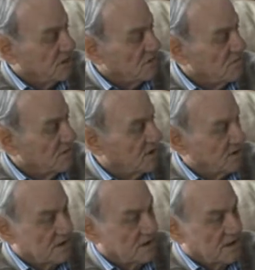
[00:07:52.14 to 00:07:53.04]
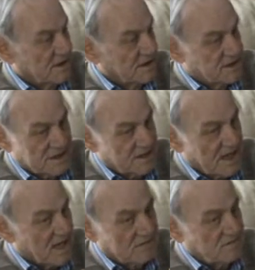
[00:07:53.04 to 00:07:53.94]
told me. He said,
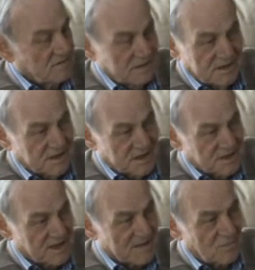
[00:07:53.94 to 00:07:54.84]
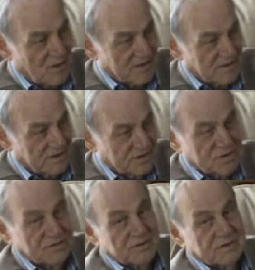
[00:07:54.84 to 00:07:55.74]
no, someone has
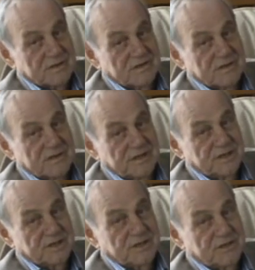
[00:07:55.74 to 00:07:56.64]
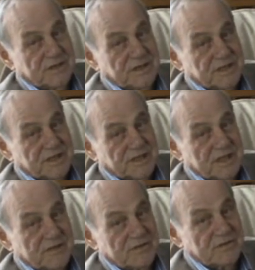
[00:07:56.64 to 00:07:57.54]
took, he said, you'll get
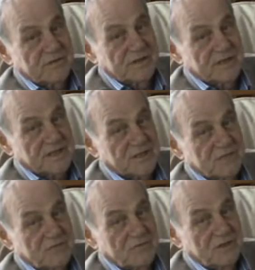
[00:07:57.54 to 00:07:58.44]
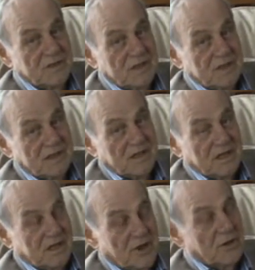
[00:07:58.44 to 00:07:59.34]
£600 and that's all.
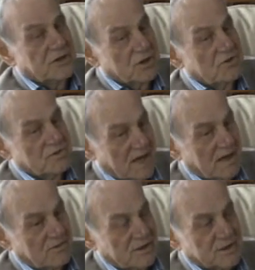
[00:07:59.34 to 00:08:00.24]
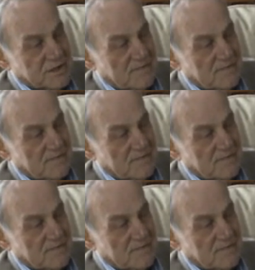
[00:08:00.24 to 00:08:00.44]
And I do know that